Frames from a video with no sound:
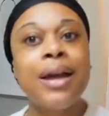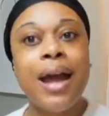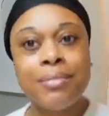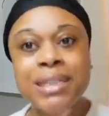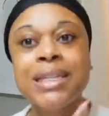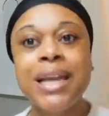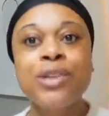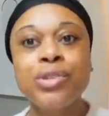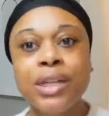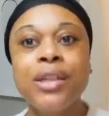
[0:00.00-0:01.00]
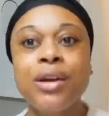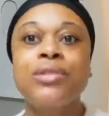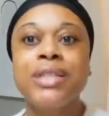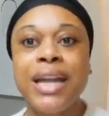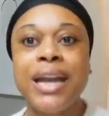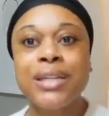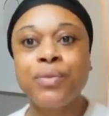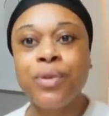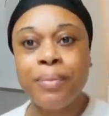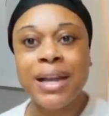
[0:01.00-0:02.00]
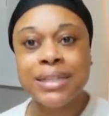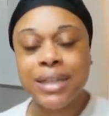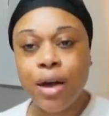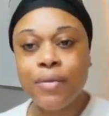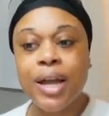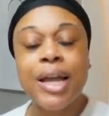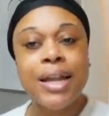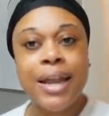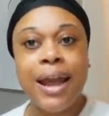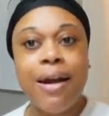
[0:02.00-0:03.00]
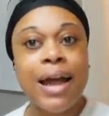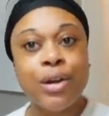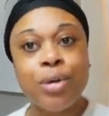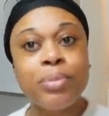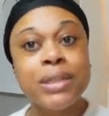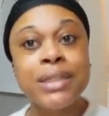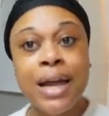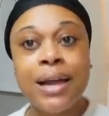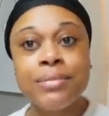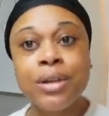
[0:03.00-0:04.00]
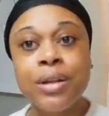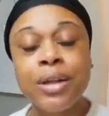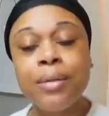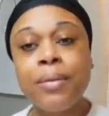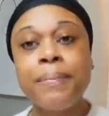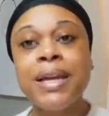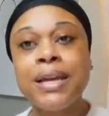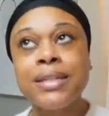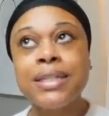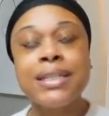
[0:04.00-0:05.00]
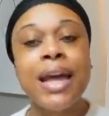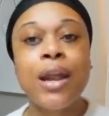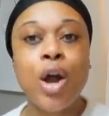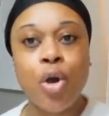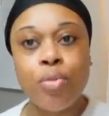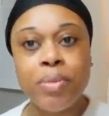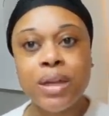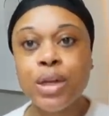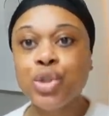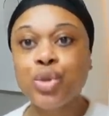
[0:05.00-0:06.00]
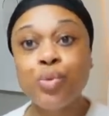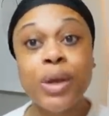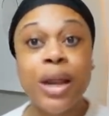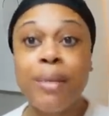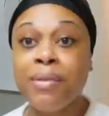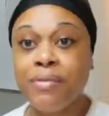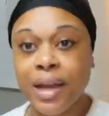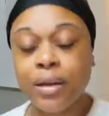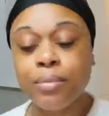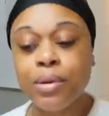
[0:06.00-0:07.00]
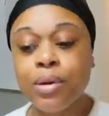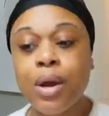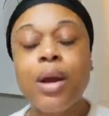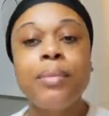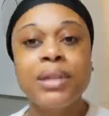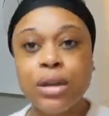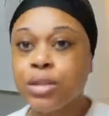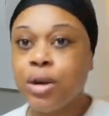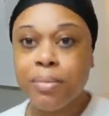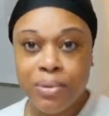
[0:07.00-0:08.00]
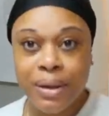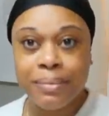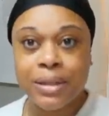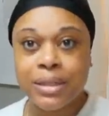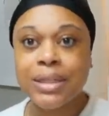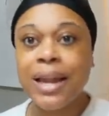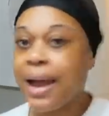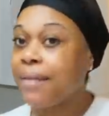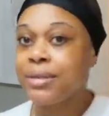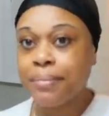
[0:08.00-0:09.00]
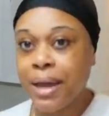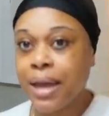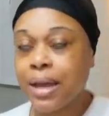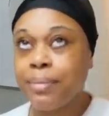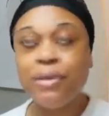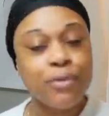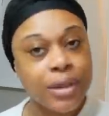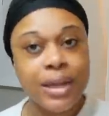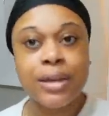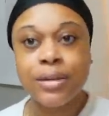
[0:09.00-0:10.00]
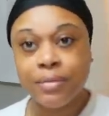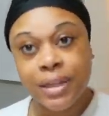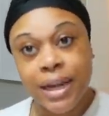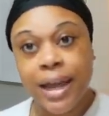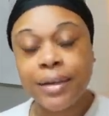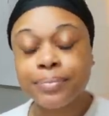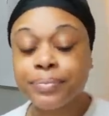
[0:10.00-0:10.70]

I'm scheduling those days for myself. Now, I don't put times on them because it's kind of open to when I'm available, but those are appointments that I have to make before the end of the day.